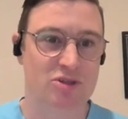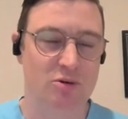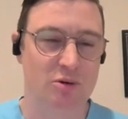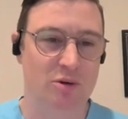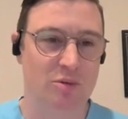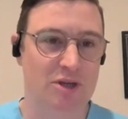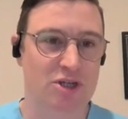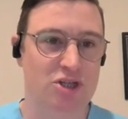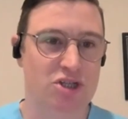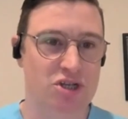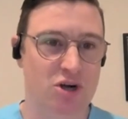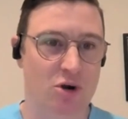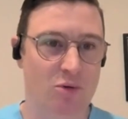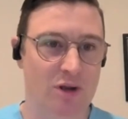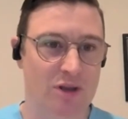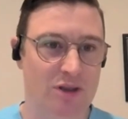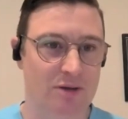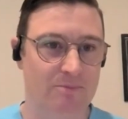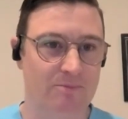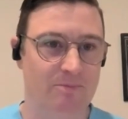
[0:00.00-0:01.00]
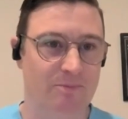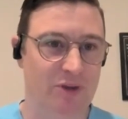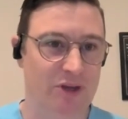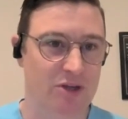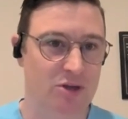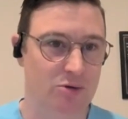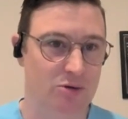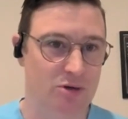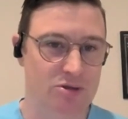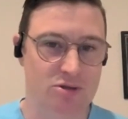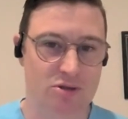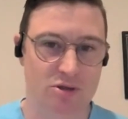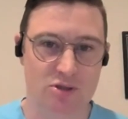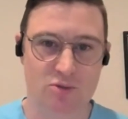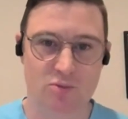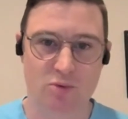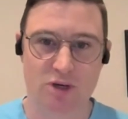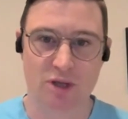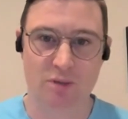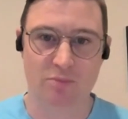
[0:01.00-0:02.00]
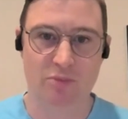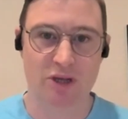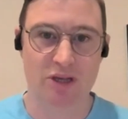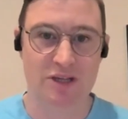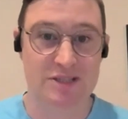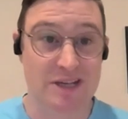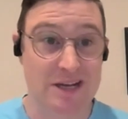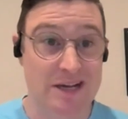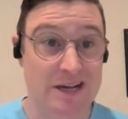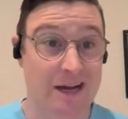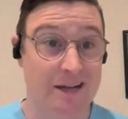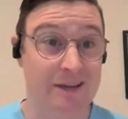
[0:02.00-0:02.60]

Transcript: You're going to be showing them that you're a trustworthy piece.